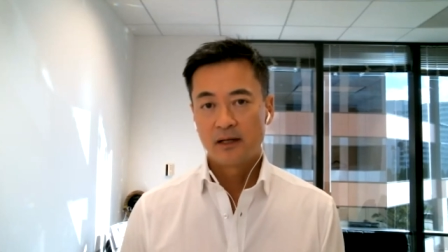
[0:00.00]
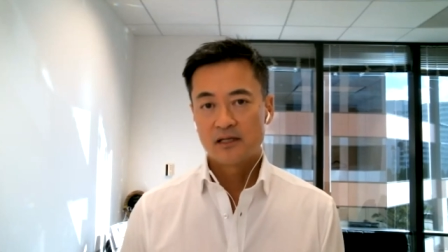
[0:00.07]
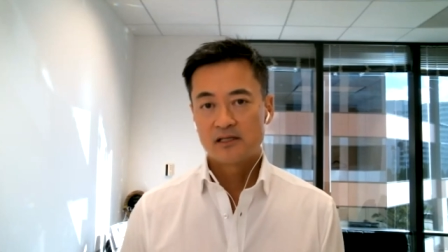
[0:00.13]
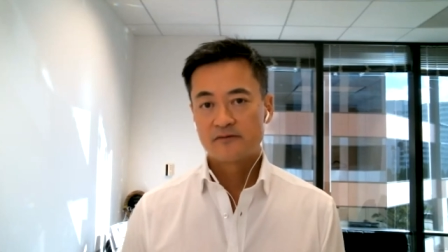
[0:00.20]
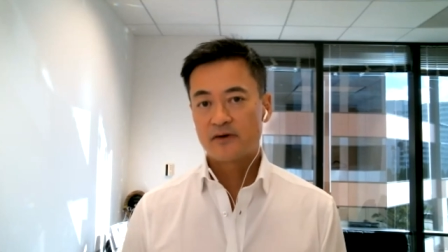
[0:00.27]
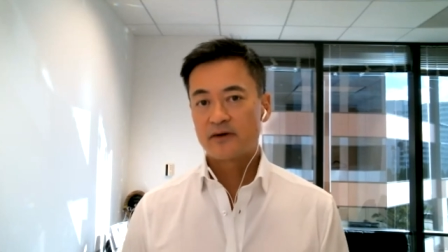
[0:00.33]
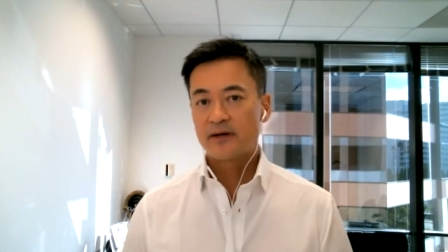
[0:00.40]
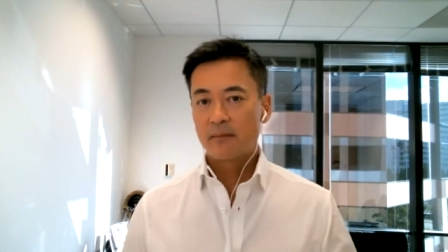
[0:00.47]

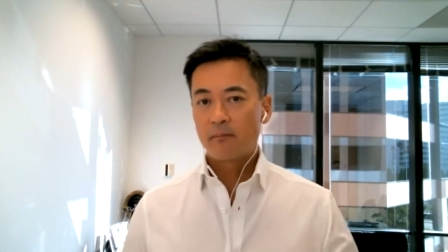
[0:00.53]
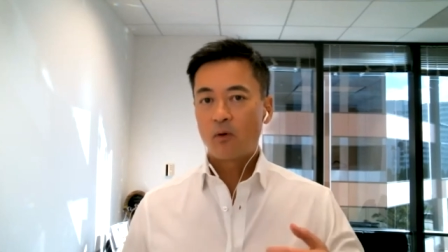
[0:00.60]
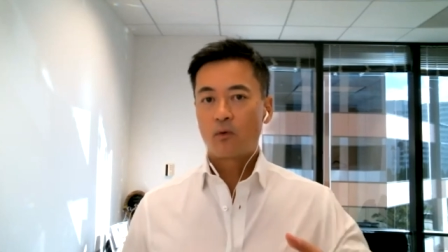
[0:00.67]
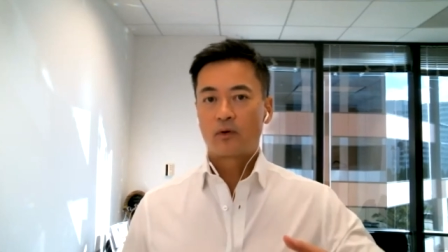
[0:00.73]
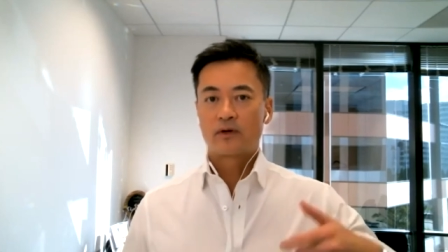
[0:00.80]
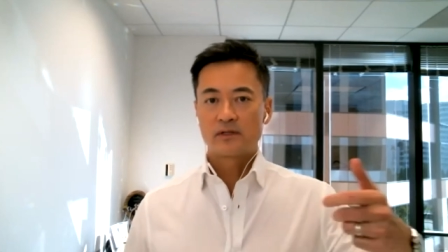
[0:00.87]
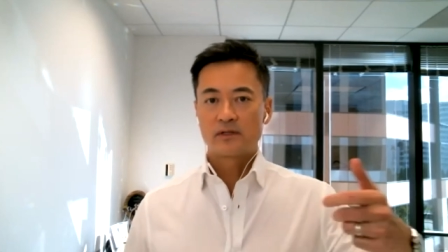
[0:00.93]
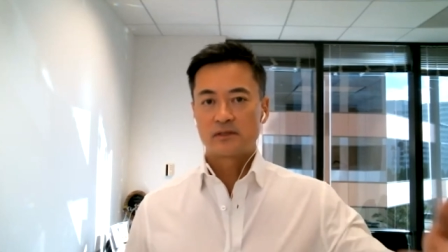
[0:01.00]
it's very
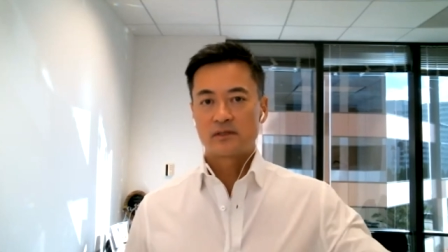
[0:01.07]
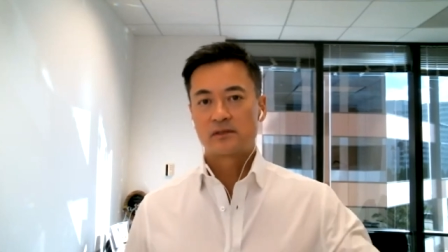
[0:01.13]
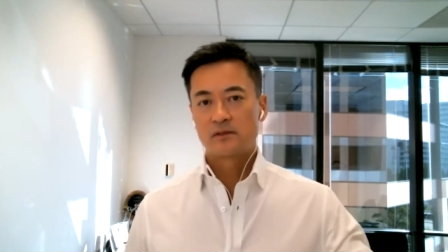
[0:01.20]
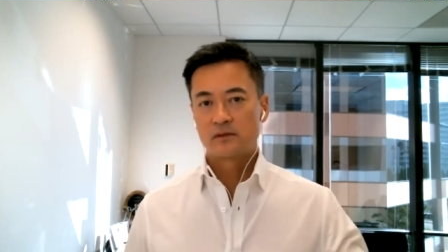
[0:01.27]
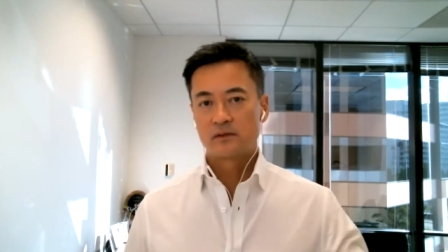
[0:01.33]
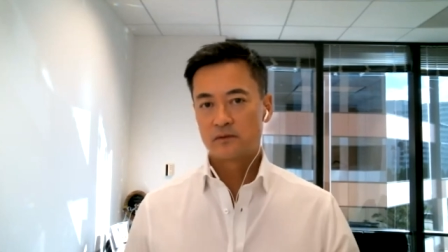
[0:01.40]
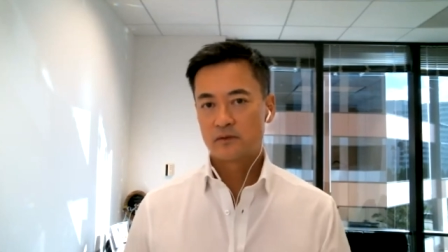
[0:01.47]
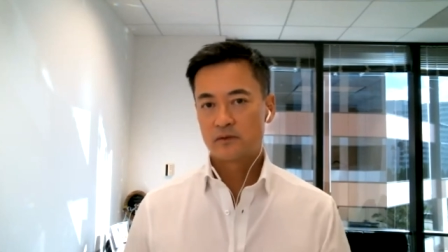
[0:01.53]
important
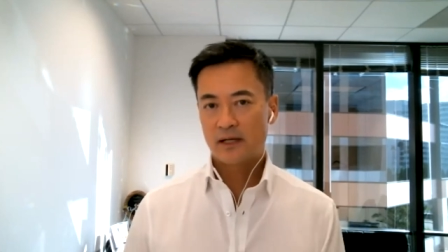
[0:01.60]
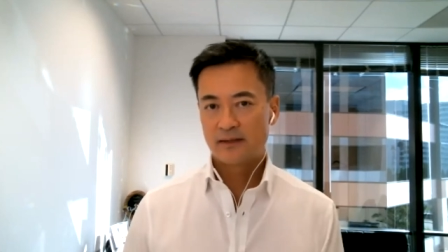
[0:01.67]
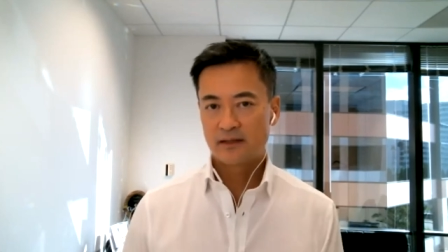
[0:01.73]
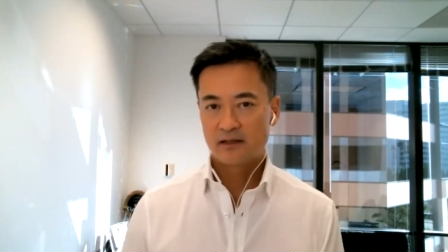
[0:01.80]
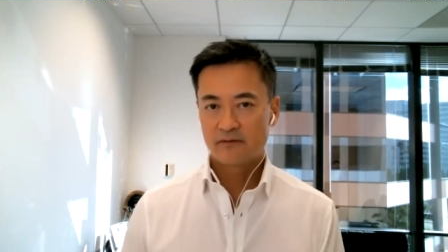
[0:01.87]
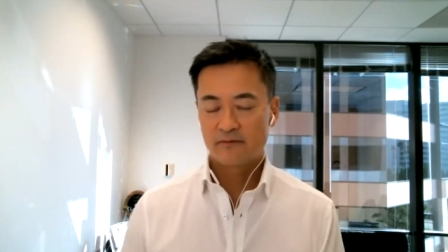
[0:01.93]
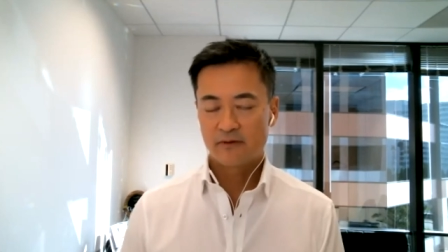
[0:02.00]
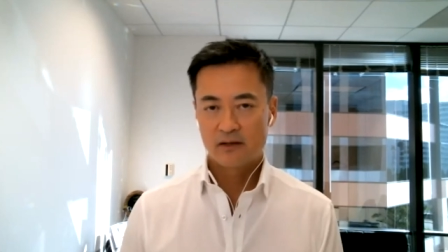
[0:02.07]
to, to
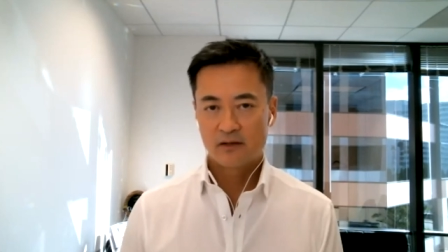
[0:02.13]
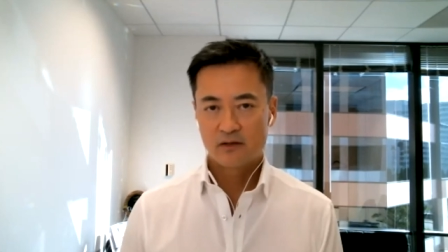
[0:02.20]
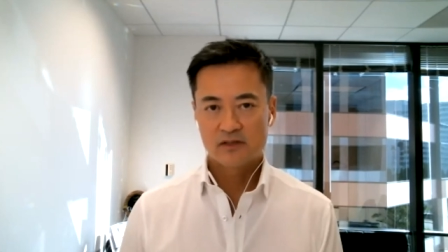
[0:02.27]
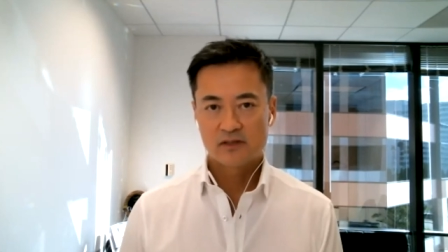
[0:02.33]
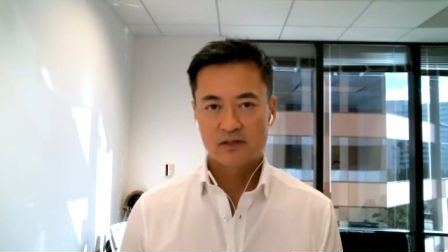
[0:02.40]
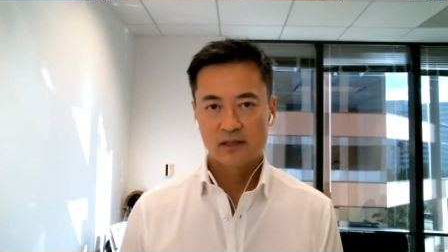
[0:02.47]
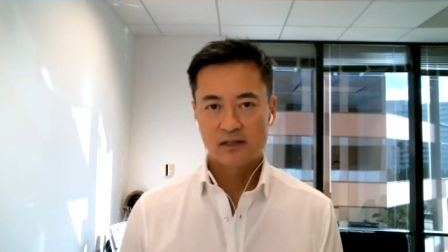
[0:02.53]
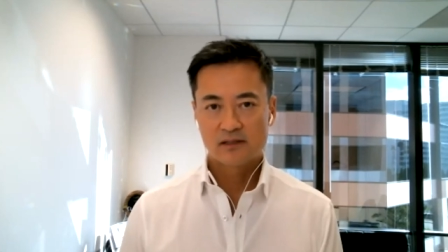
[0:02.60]
identify
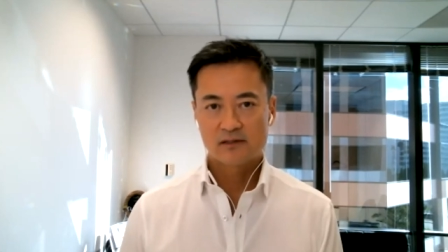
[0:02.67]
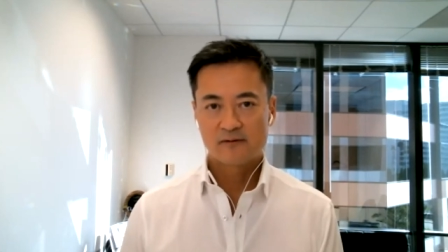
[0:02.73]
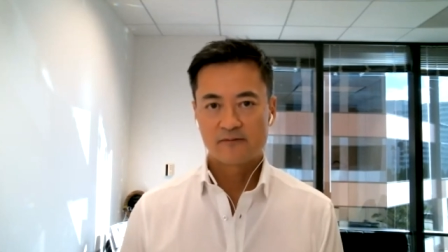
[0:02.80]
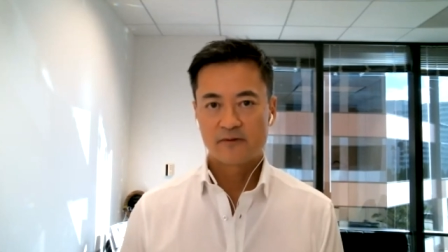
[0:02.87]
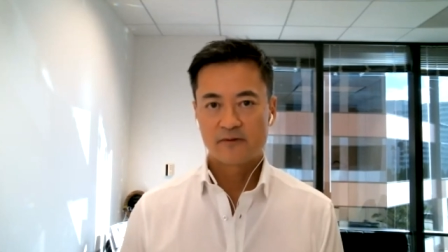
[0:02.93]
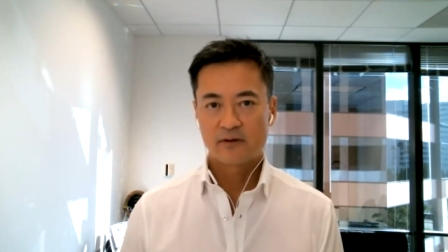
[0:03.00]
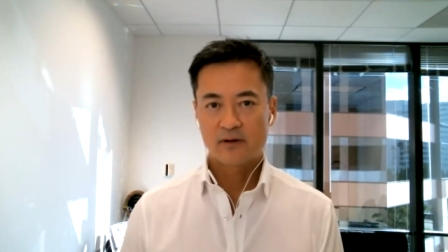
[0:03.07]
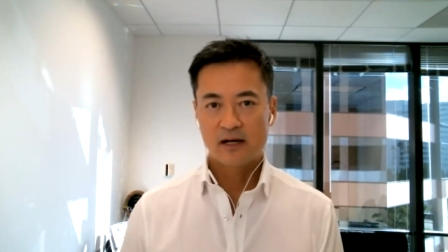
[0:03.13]
those things
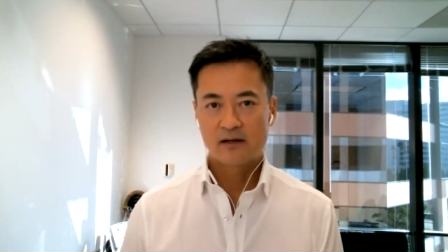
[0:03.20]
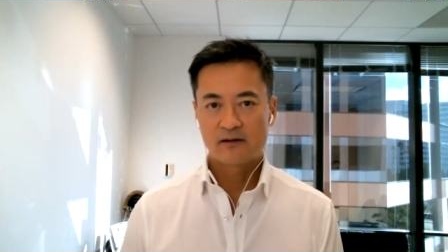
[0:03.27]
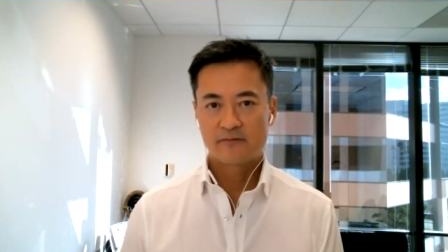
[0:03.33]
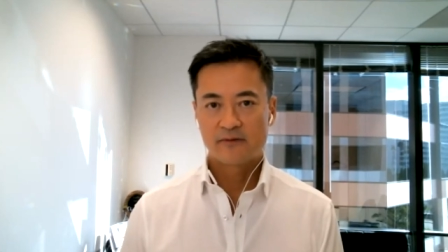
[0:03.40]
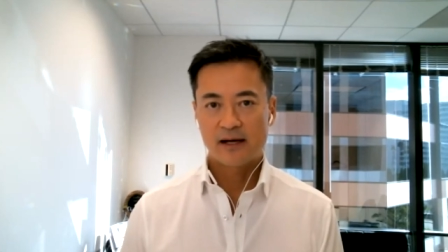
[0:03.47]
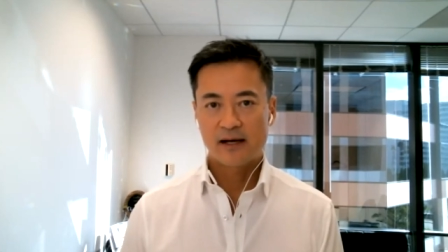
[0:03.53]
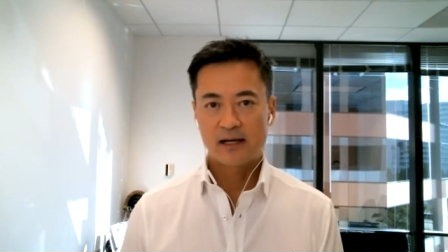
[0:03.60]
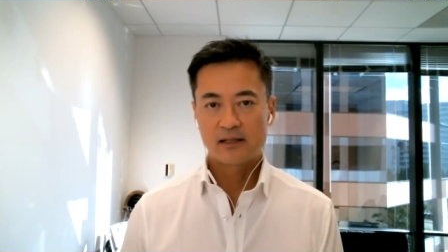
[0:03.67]
and figure out
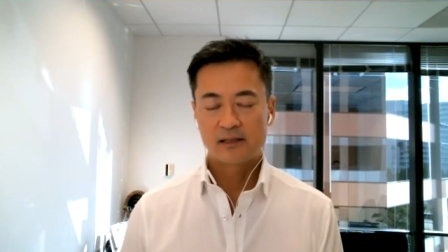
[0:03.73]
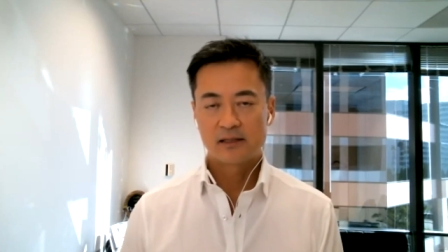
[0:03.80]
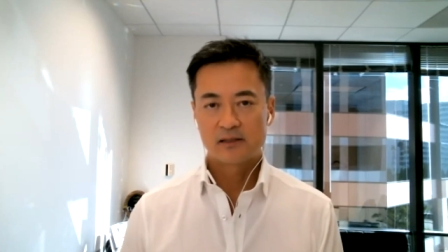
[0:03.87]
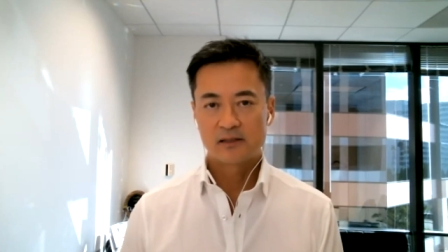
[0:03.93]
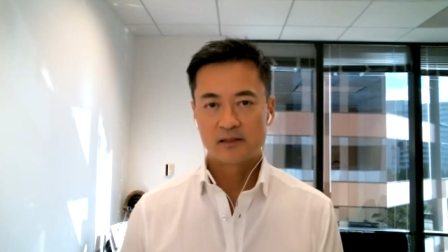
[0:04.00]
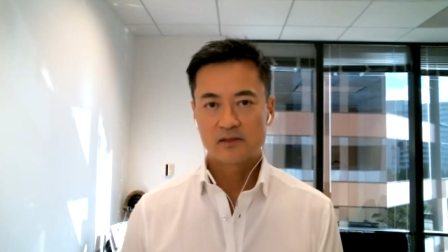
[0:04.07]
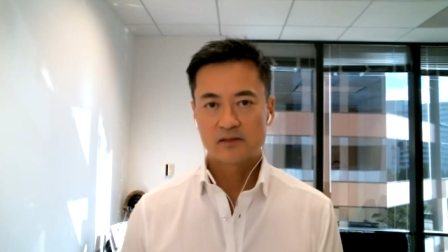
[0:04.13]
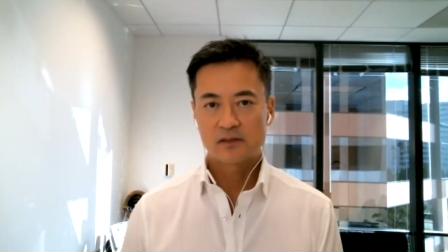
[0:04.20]
if that
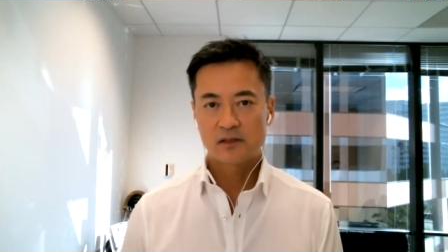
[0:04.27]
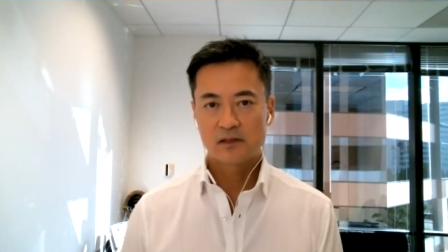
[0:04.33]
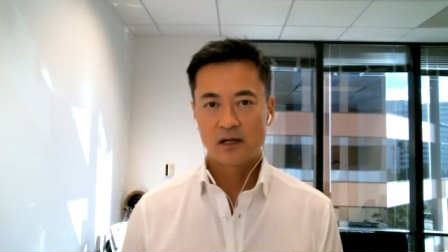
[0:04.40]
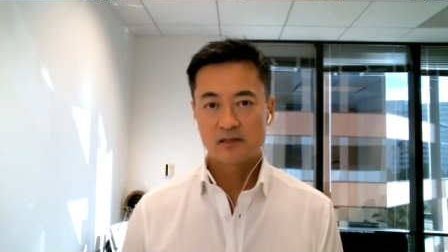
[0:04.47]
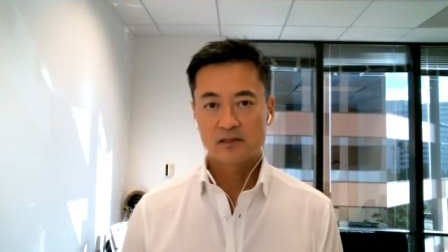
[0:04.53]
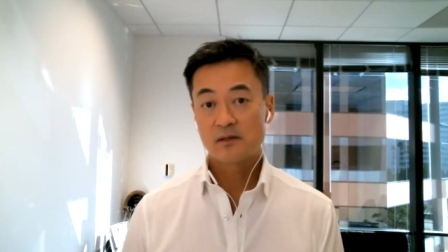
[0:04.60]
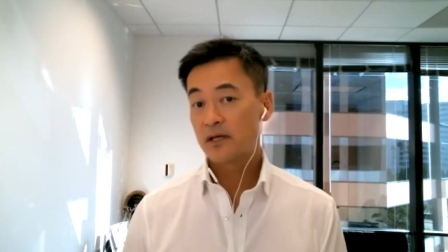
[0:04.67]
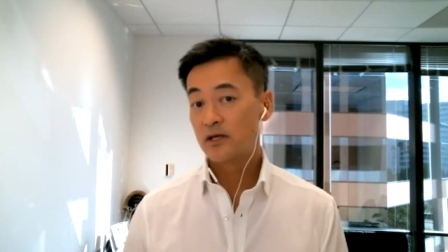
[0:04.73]
is
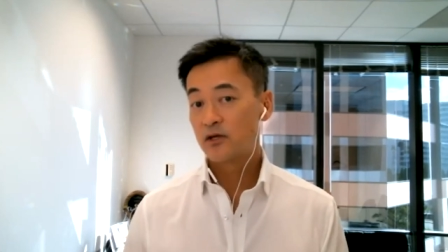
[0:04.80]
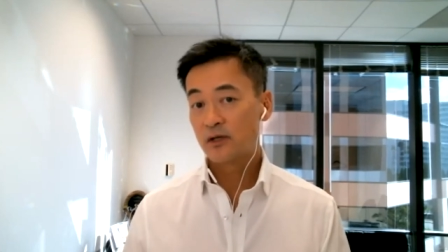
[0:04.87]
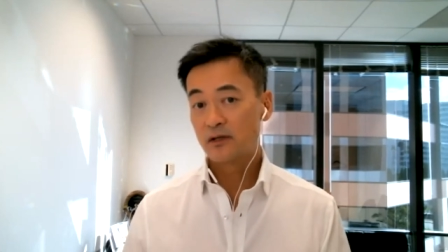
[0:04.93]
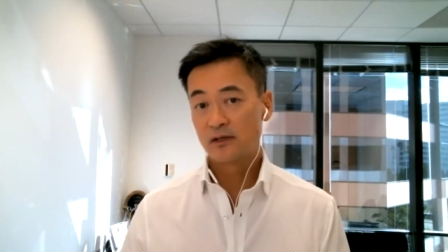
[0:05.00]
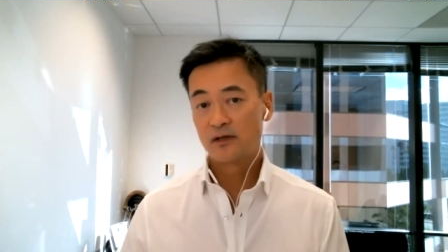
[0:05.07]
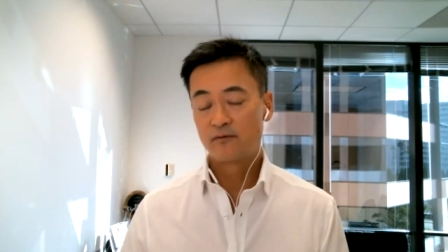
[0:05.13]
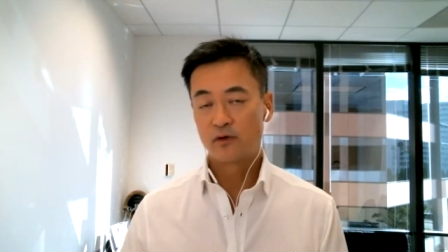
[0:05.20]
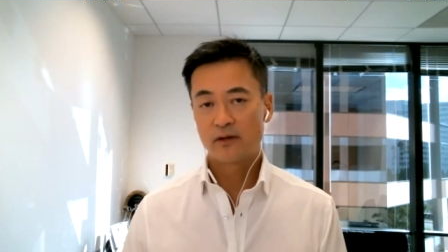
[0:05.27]
uh, something you
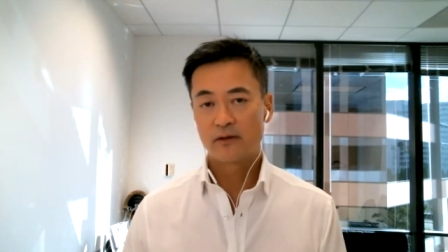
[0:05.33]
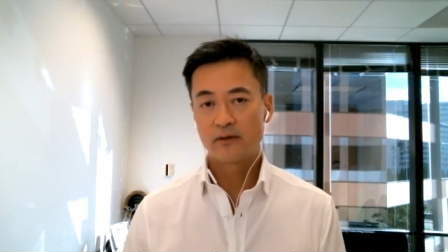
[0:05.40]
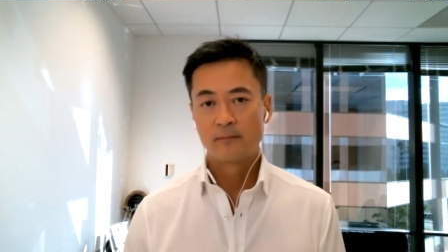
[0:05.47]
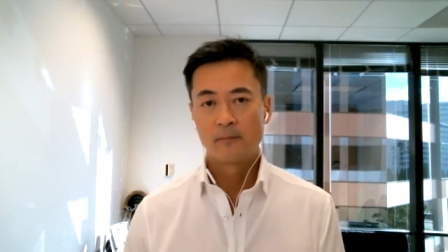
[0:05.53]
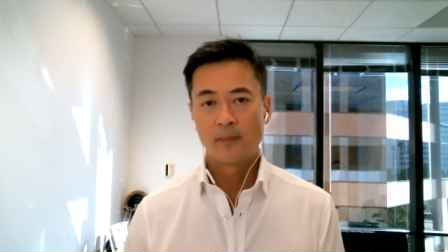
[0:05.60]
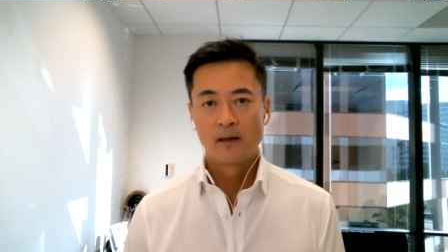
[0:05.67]
can live with.